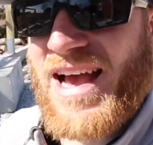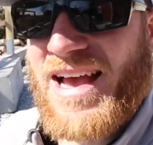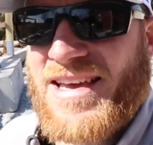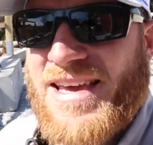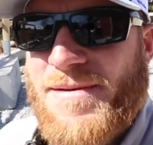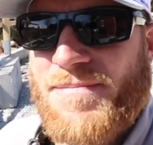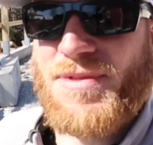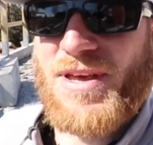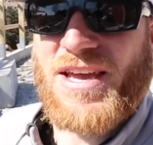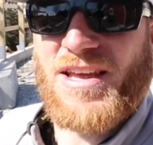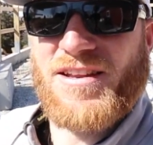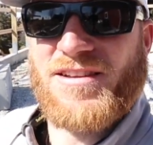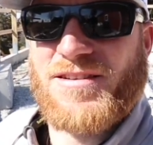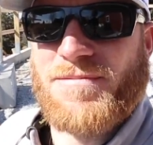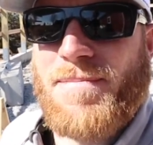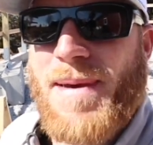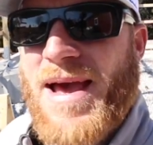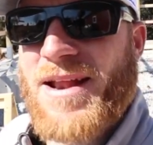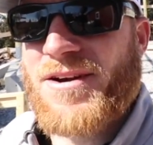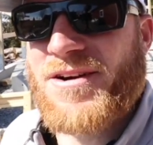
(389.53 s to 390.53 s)
I keep thinking it's
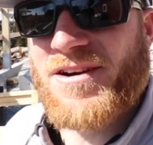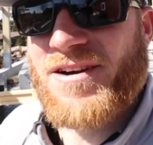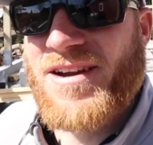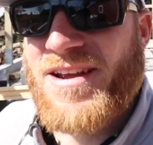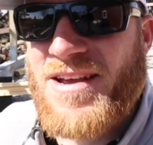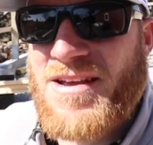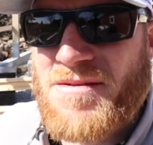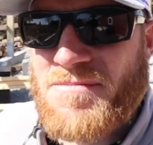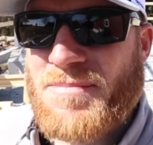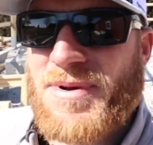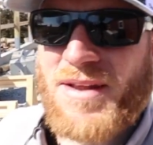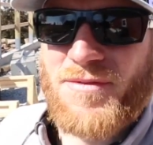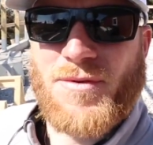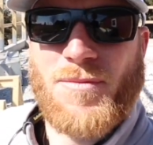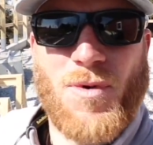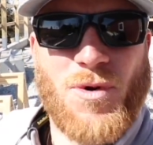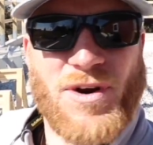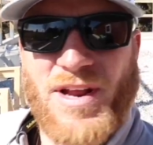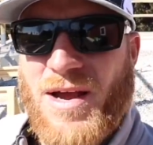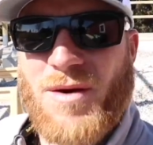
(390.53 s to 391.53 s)
better, but every
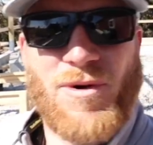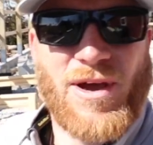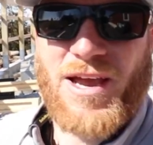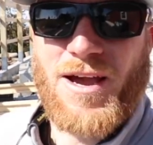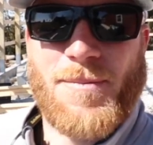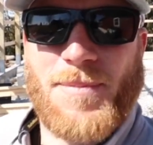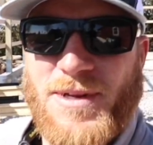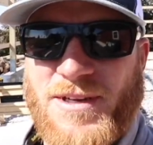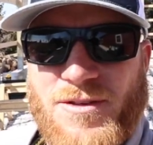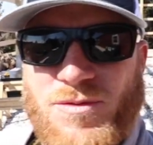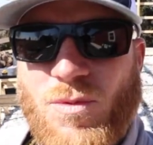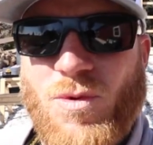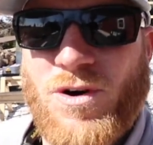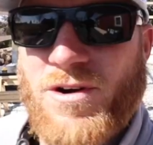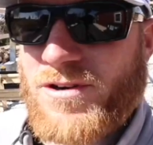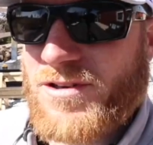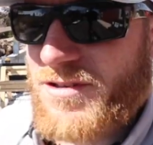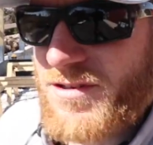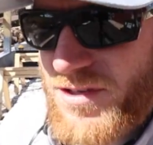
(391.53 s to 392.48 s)
morning I wake up and it's worse.